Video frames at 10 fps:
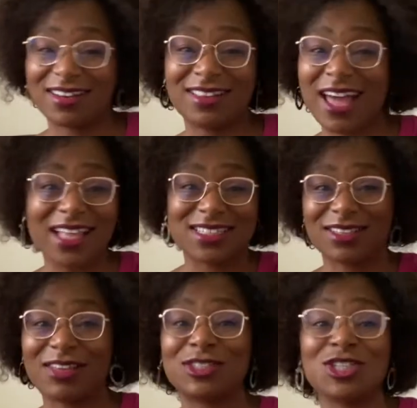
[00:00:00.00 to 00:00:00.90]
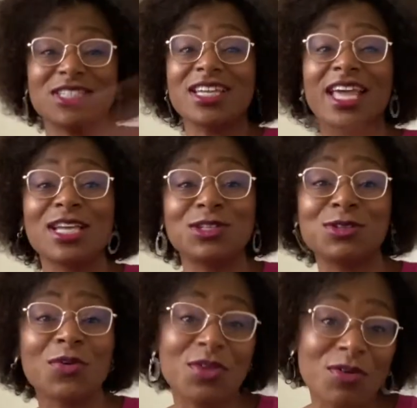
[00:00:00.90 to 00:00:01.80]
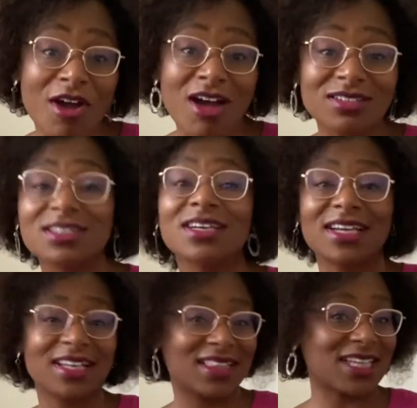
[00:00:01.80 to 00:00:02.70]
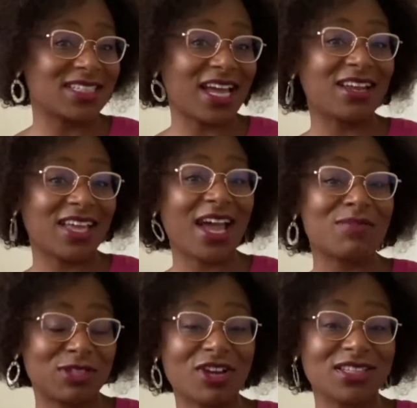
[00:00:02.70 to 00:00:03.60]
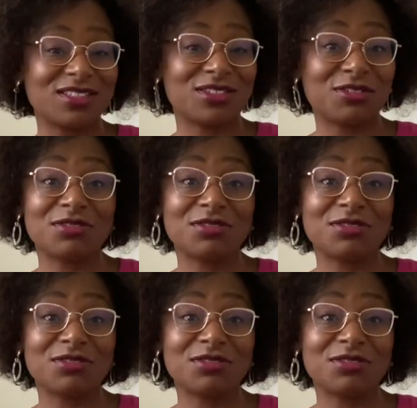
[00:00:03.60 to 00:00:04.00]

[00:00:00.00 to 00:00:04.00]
that's, just in case you don't know God, that's the kind of guy I'm attracted to.